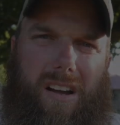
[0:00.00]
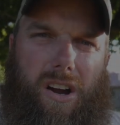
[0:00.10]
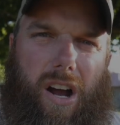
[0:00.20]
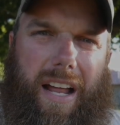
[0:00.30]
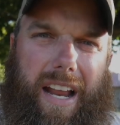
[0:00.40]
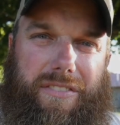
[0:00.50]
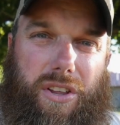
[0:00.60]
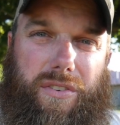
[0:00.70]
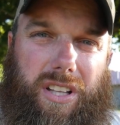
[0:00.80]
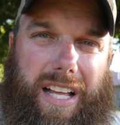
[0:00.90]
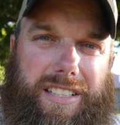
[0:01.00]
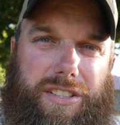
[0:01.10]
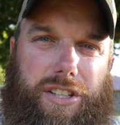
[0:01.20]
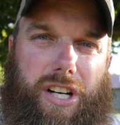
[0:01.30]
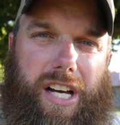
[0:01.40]
All right, after you've
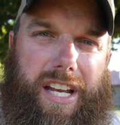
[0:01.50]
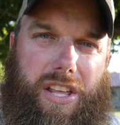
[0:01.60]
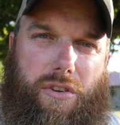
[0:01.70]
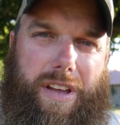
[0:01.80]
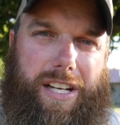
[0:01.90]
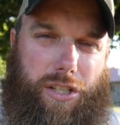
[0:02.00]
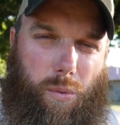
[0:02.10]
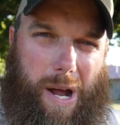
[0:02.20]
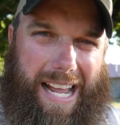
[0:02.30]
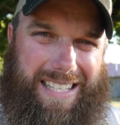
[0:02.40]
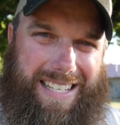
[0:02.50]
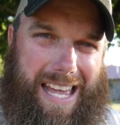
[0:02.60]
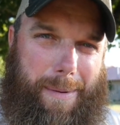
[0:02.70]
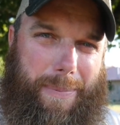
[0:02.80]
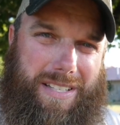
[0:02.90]
collected your honey, you've got your wax
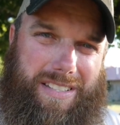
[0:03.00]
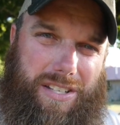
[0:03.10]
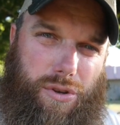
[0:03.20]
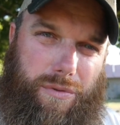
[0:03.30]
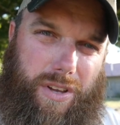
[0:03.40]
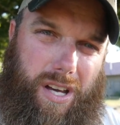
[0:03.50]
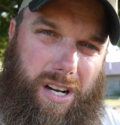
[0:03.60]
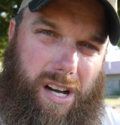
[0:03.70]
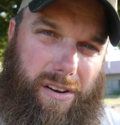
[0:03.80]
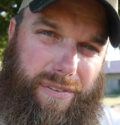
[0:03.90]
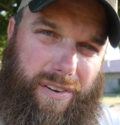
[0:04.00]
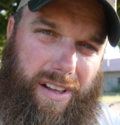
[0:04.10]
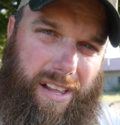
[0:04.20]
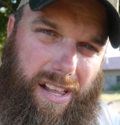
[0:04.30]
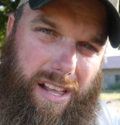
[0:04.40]
cappings that you've cut off.
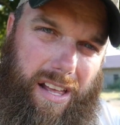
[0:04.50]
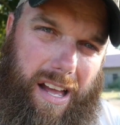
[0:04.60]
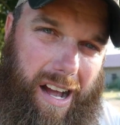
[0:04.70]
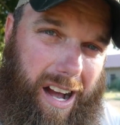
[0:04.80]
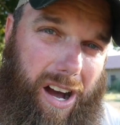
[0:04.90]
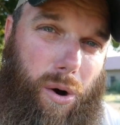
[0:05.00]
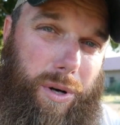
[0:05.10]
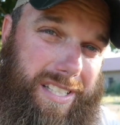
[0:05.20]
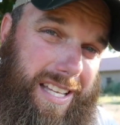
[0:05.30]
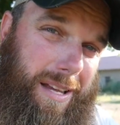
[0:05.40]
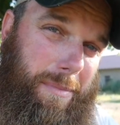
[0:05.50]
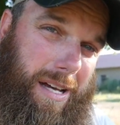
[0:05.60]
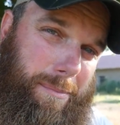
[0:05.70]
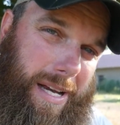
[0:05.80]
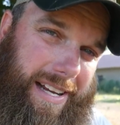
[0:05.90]
I always take
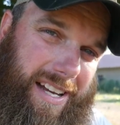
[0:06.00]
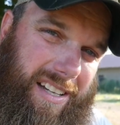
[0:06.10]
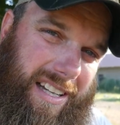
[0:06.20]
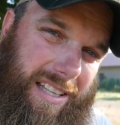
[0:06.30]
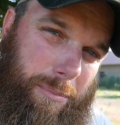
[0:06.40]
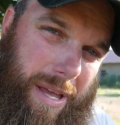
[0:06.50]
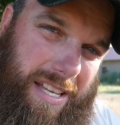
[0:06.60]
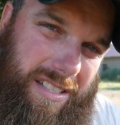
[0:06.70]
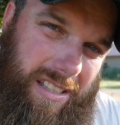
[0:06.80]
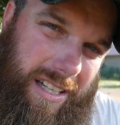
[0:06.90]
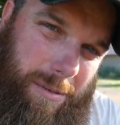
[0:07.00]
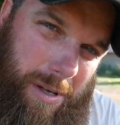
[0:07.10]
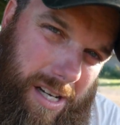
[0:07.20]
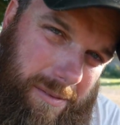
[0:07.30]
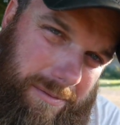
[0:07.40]
mine back out and let the bees clean
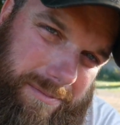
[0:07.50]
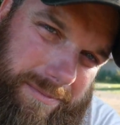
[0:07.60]
them up.